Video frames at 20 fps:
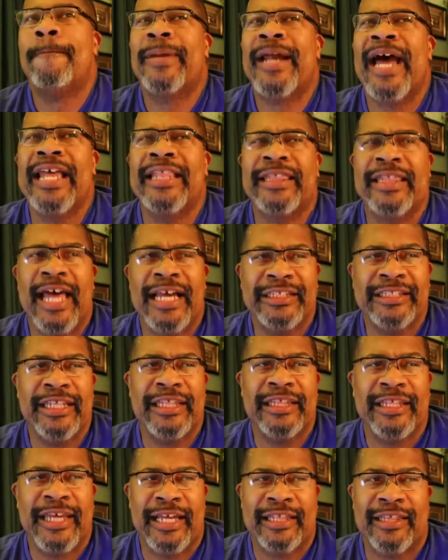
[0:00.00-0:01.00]
but I like
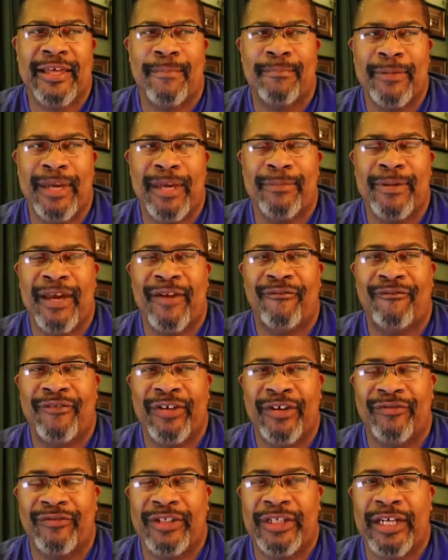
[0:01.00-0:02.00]
to think that me being
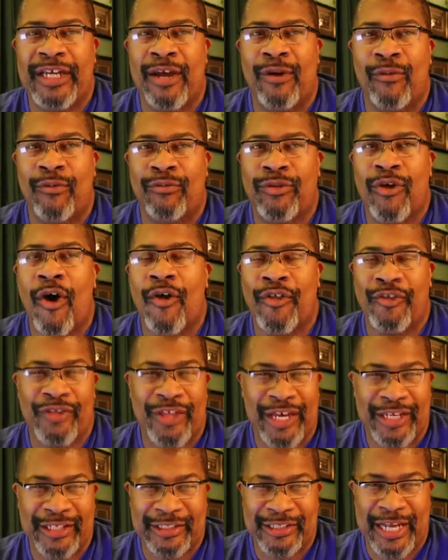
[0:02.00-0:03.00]
50 and all the
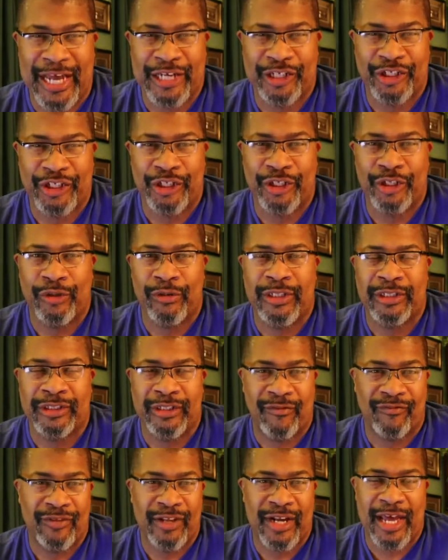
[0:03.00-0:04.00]
things that I do and
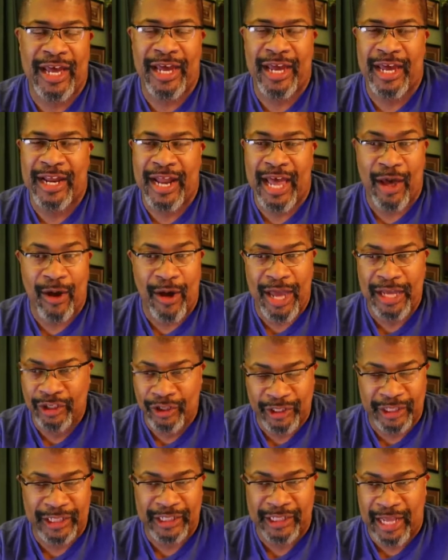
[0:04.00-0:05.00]
stuff that I and how I
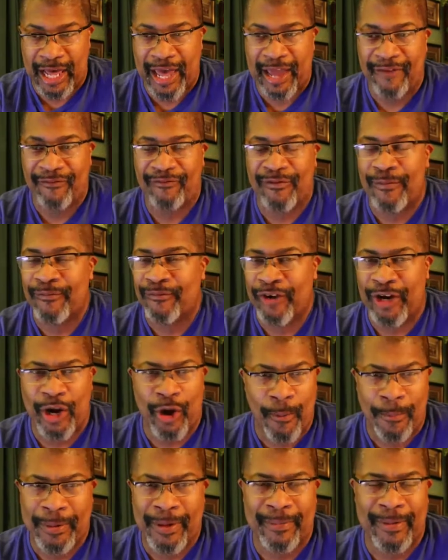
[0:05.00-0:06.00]
look at life, I'm very
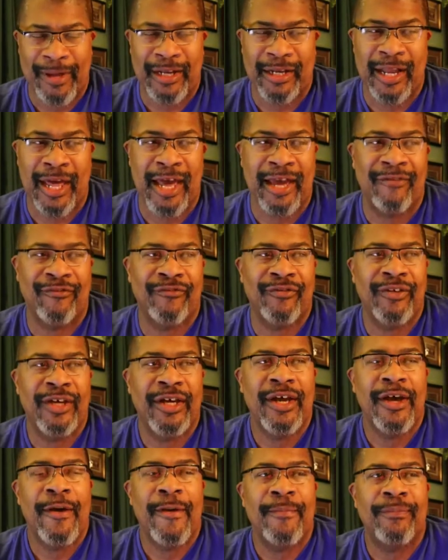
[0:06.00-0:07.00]
open about life.
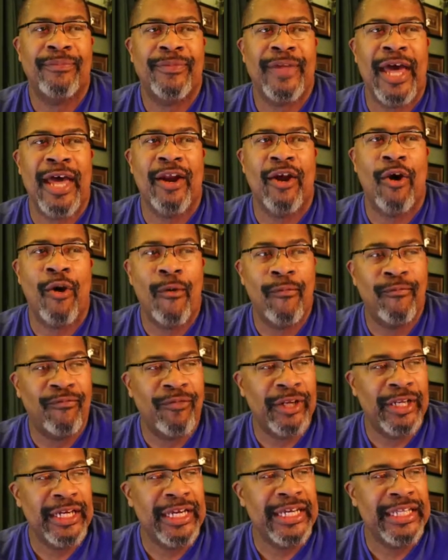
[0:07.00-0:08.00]
That
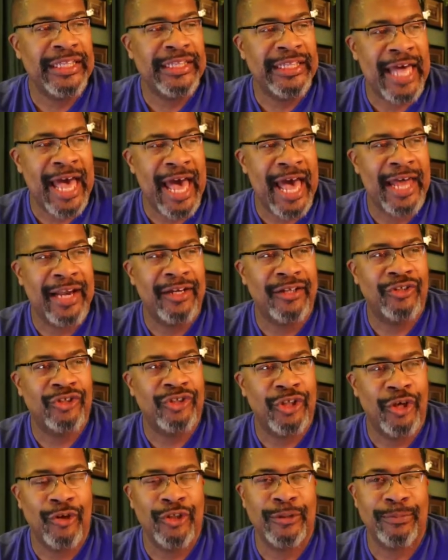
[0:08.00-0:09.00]
hopefully that
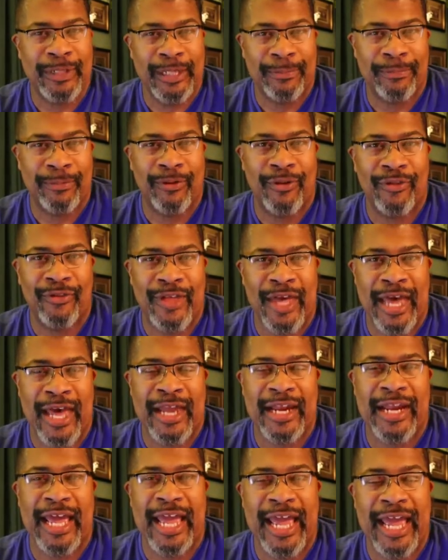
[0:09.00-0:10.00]
shows people
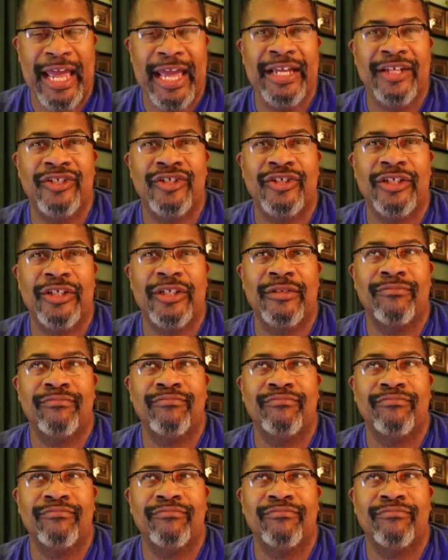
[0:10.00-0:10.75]
that age